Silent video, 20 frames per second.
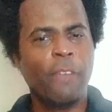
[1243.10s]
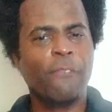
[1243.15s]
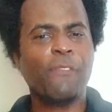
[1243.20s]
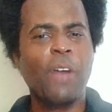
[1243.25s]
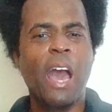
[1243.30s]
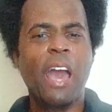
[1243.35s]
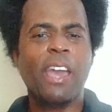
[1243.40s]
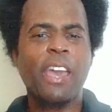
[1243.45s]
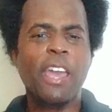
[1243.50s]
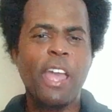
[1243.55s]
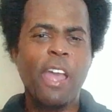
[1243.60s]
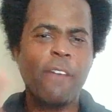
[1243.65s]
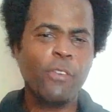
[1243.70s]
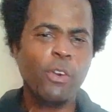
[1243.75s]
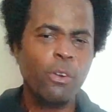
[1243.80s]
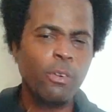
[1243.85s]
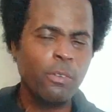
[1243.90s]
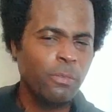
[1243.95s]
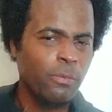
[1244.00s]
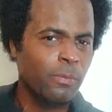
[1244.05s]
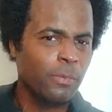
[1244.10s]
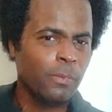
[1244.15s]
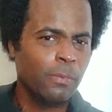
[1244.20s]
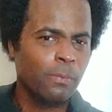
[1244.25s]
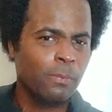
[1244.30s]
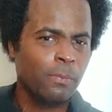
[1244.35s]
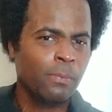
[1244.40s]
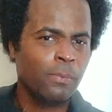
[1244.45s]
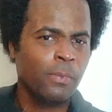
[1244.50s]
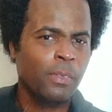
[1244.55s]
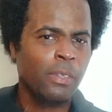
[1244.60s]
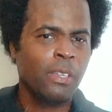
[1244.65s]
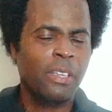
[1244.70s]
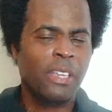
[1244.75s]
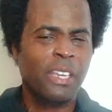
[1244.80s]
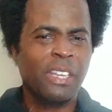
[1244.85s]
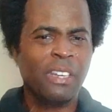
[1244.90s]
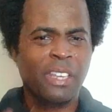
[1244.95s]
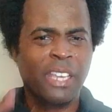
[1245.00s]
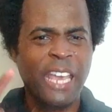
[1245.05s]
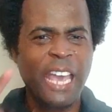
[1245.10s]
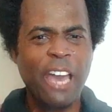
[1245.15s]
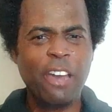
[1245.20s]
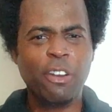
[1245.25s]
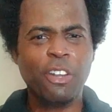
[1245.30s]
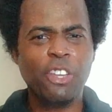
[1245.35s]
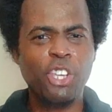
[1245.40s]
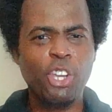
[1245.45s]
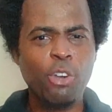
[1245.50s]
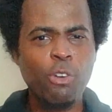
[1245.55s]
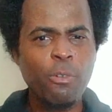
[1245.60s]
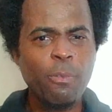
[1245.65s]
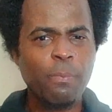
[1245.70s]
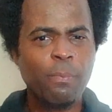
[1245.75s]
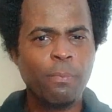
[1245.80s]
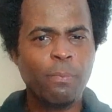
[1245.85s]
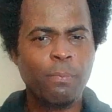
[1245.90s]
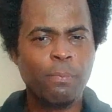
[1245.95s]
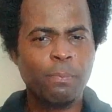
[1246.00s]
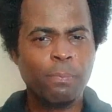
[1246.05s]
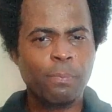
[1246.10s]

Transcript: if I ever encounter you,